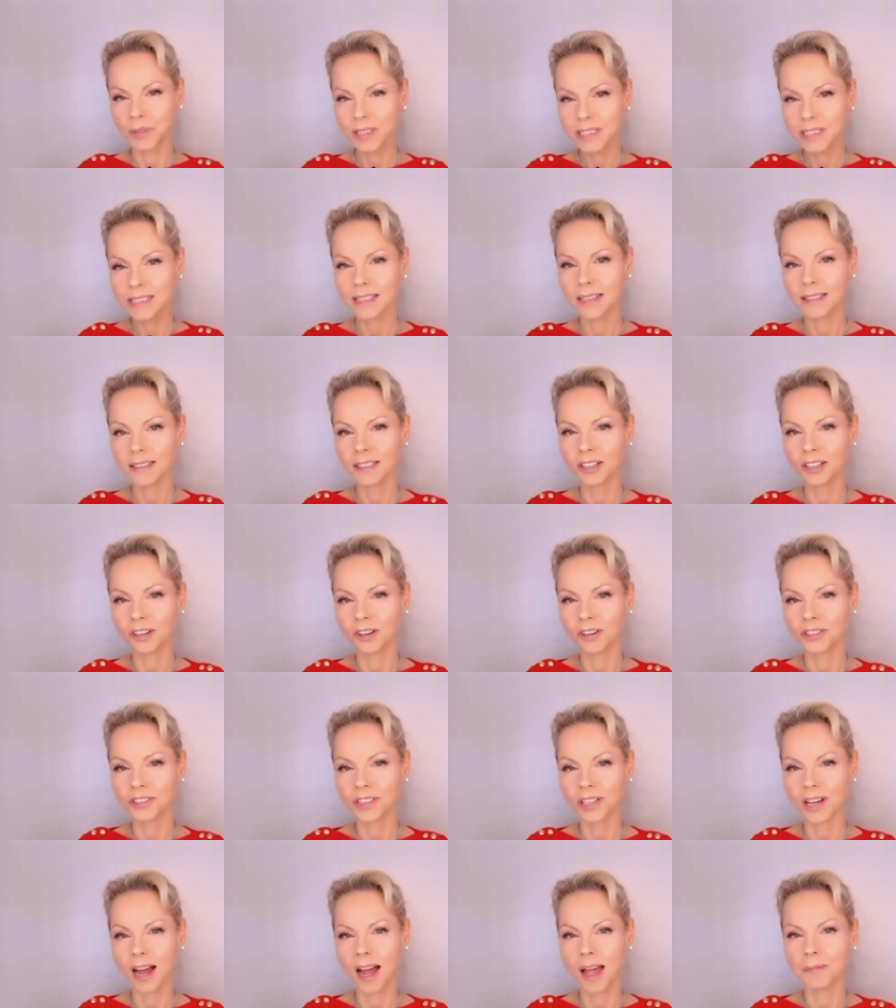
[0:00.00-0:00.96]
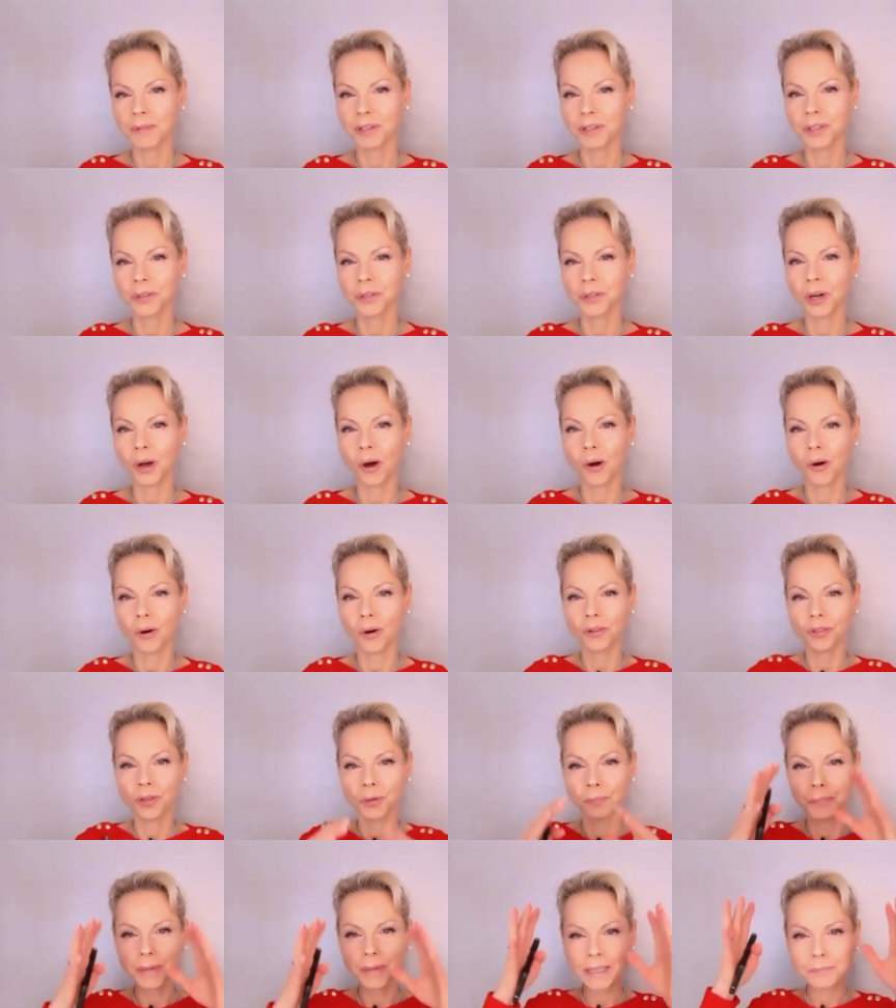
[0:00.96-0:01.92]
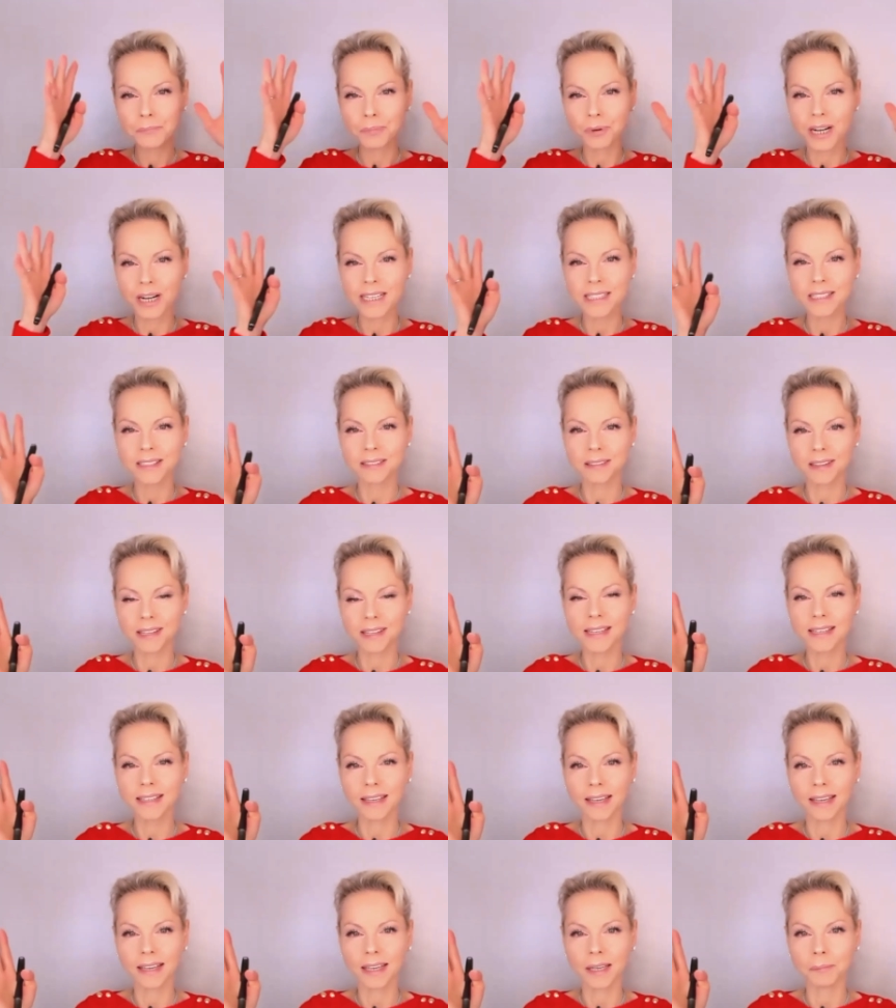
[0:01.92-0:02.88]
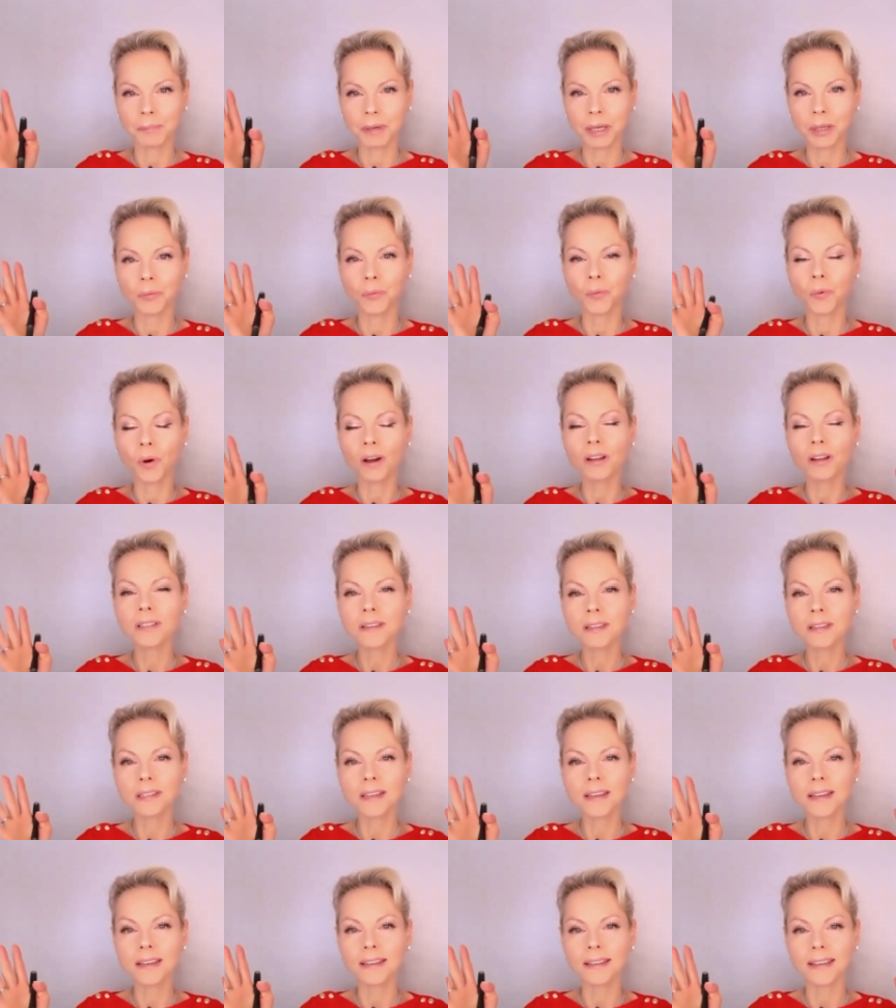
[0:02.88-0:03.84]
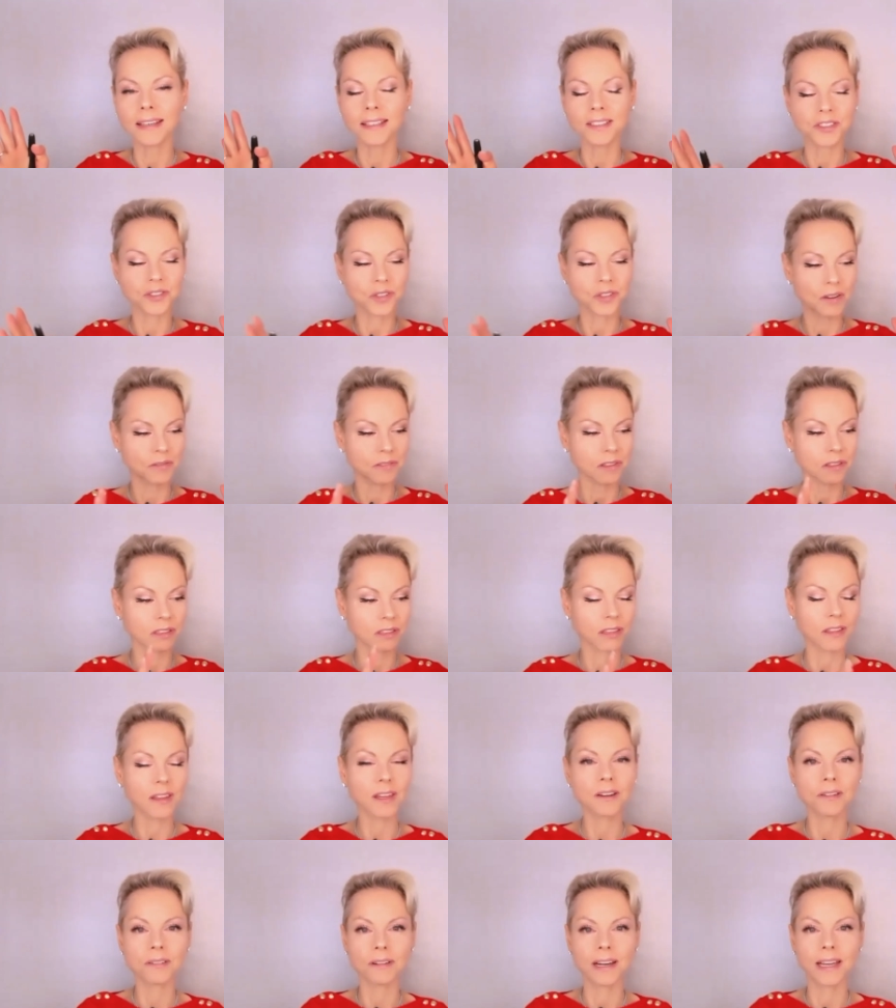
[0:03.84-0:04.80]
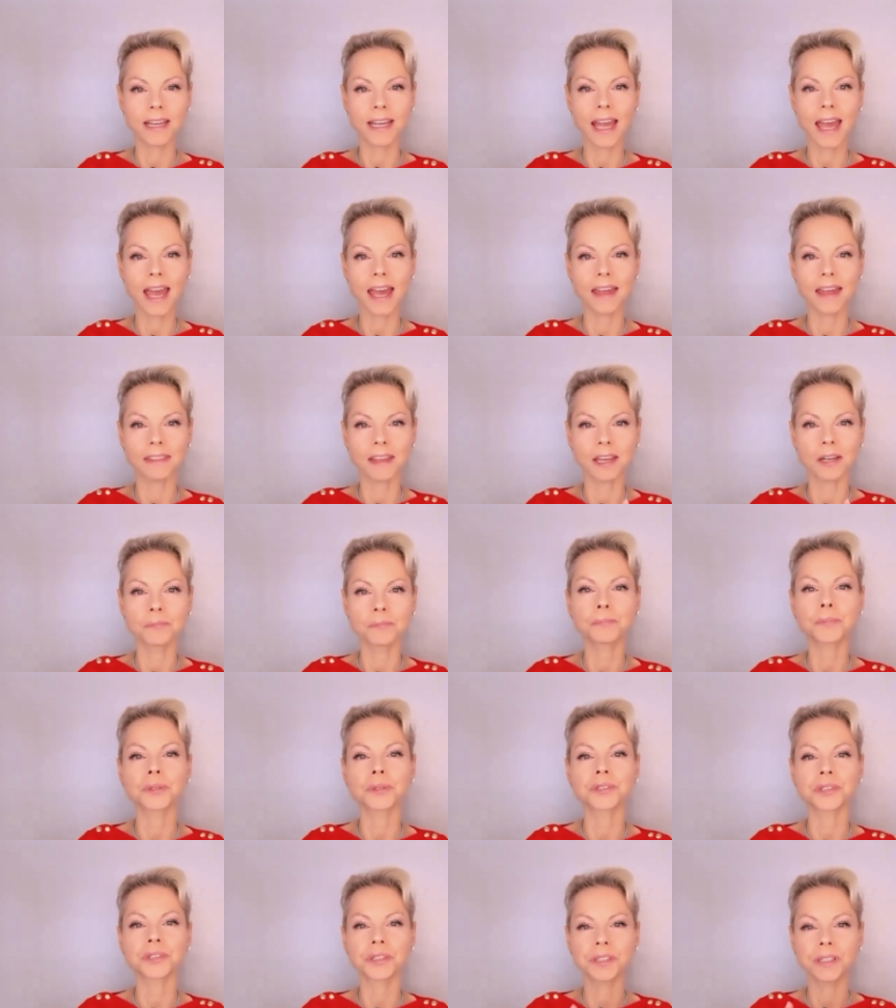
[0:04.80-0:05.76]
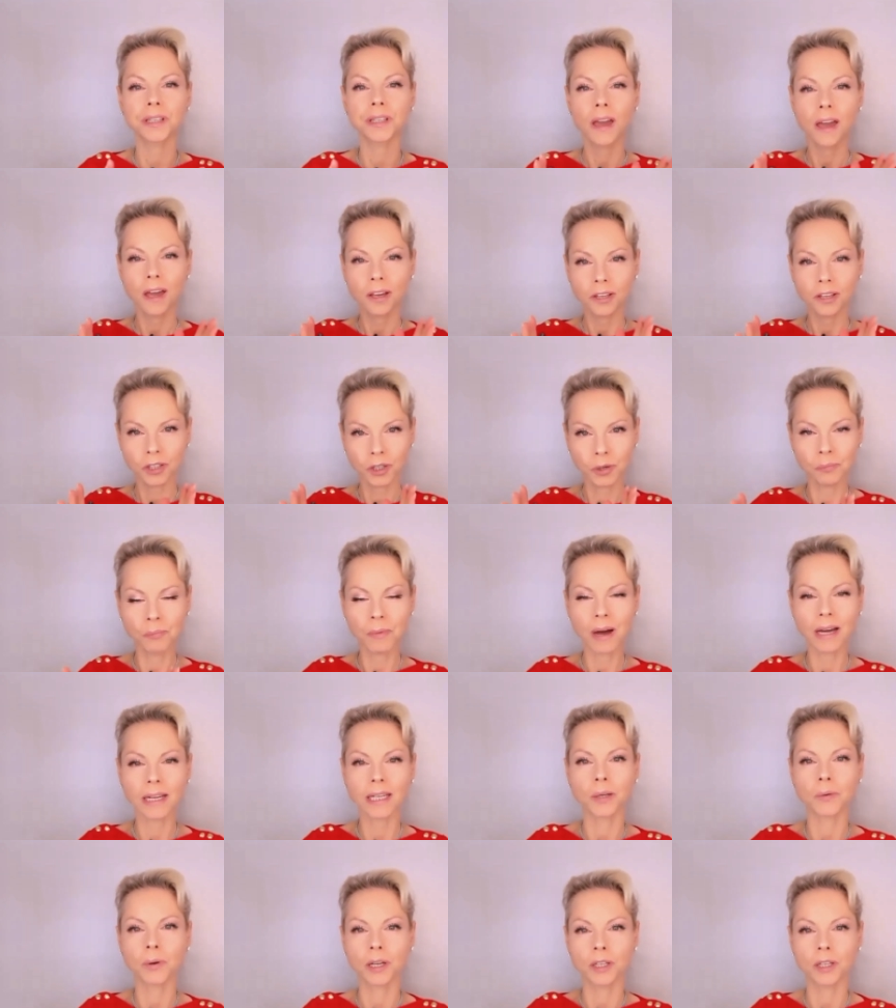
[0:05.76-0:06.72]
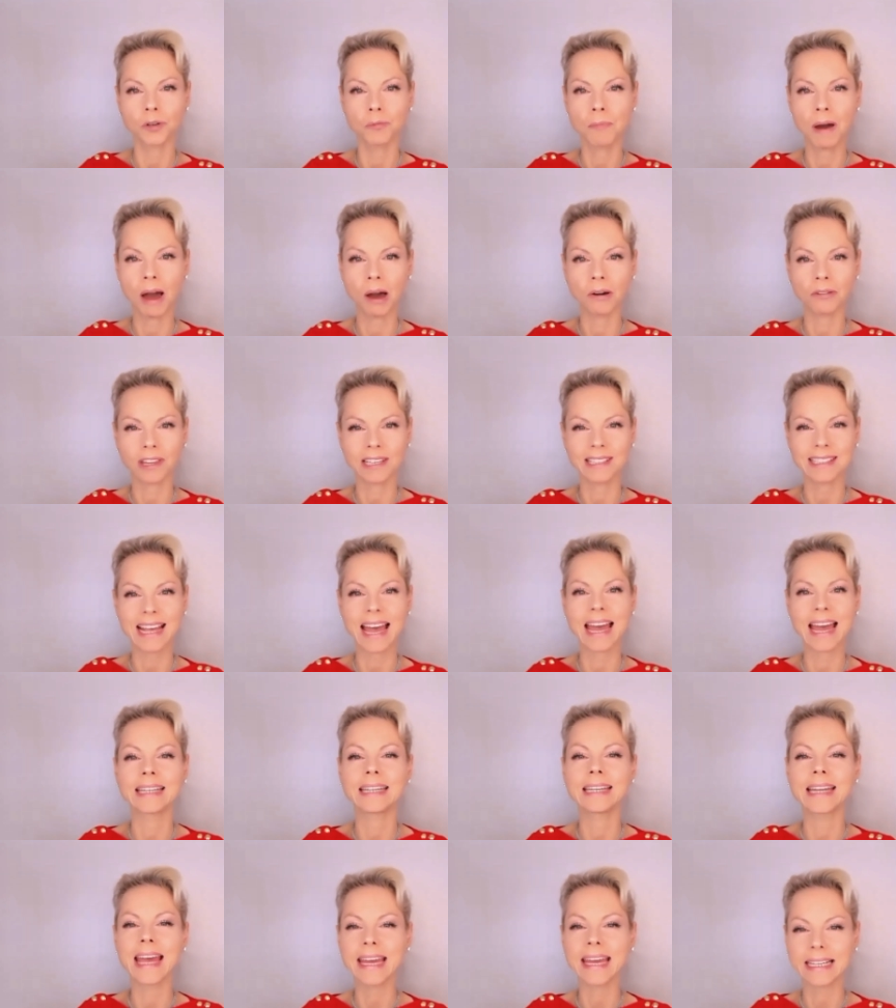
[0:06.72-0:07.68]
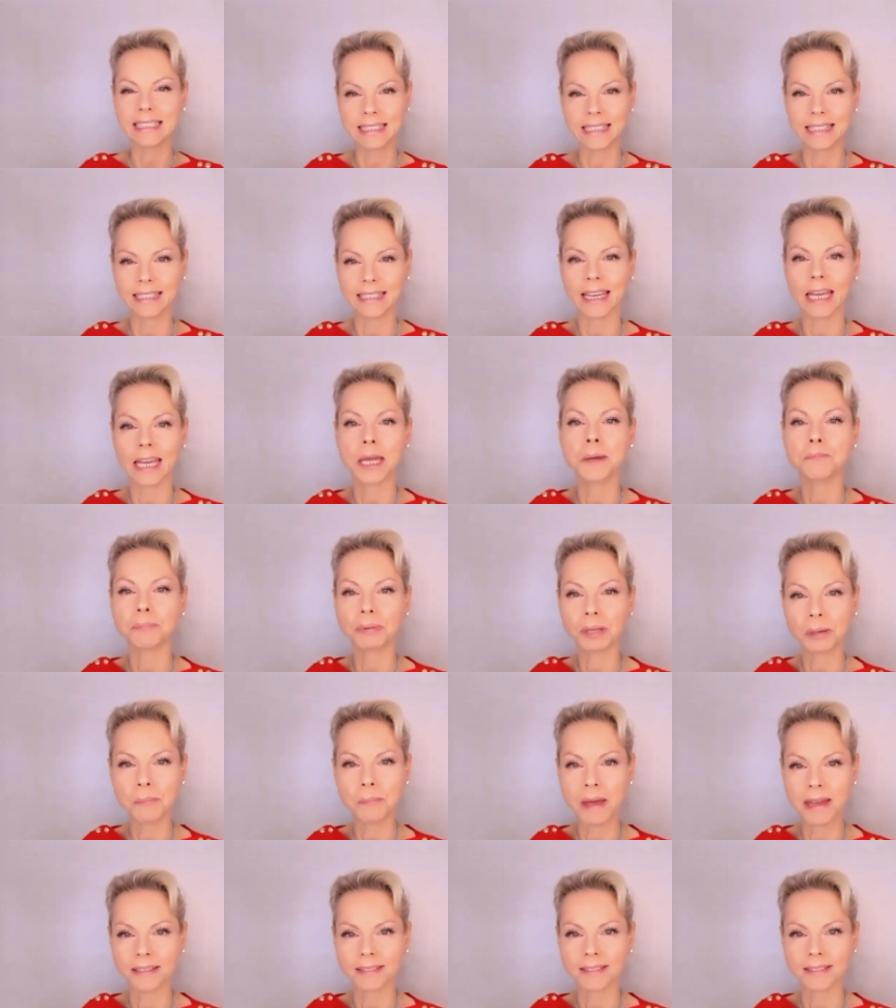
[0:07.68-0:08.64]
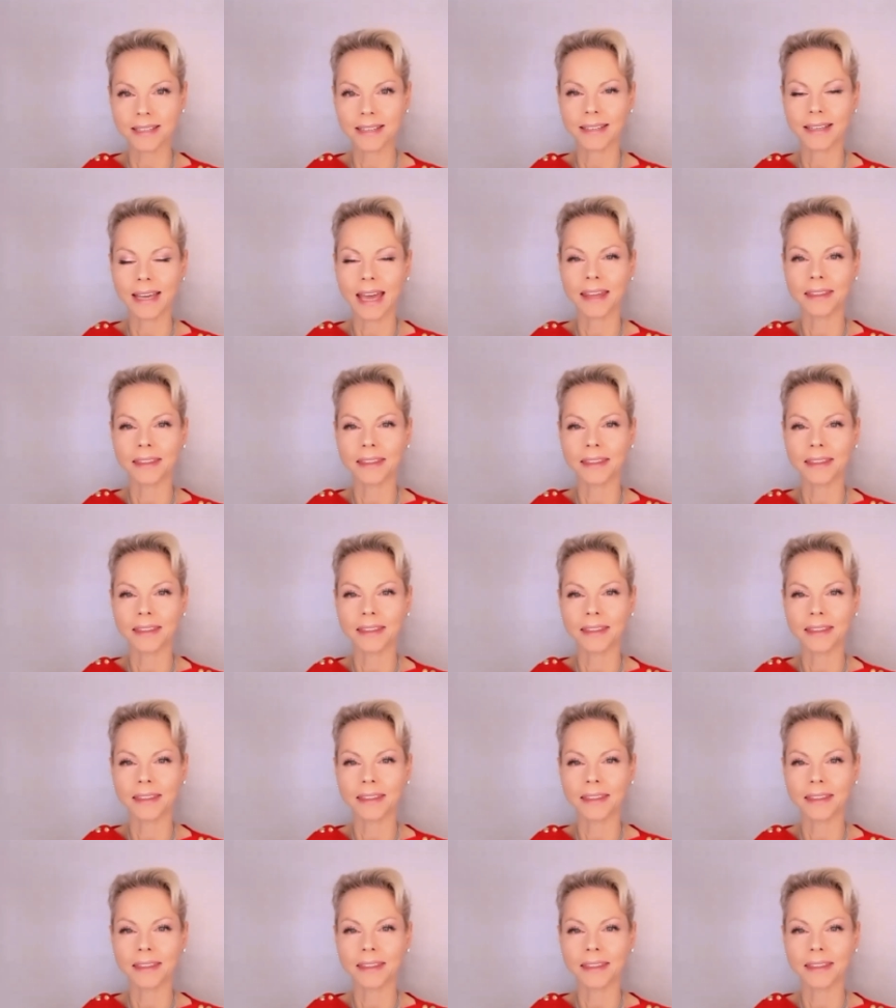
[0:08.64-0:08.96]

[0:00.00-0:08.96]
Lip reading: will take a long time, and the big brain's thinking, but one thing is to have the theory and then putting your money where your mouth is and enacting, implementing.